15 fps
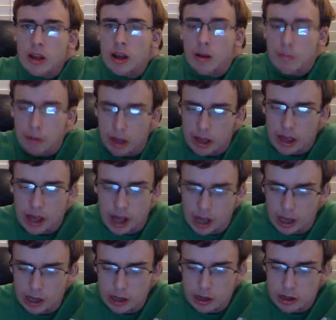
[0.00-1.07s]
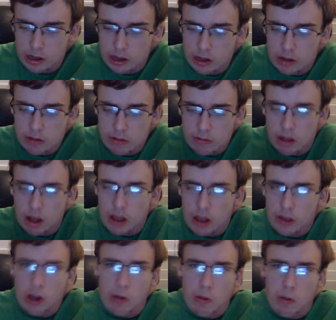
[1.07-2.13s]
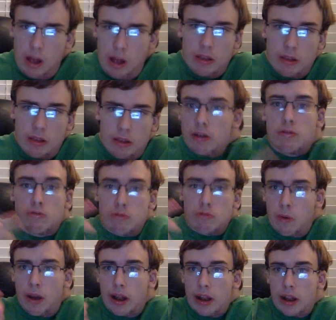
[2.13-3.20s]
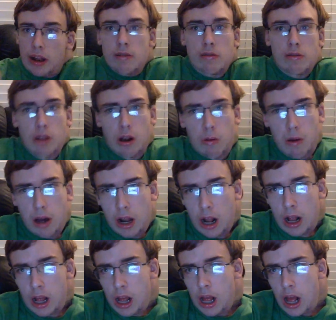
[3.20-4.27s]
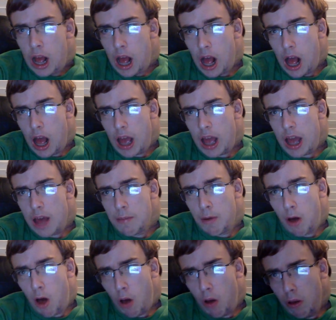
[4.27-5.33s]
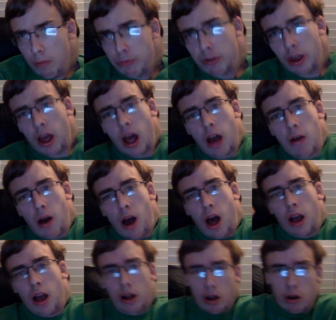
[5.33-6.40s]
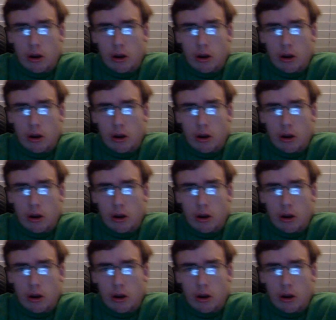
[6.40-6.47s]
But yeah, I'm gonna, you know what, screw it, you know what, I'm gonna go to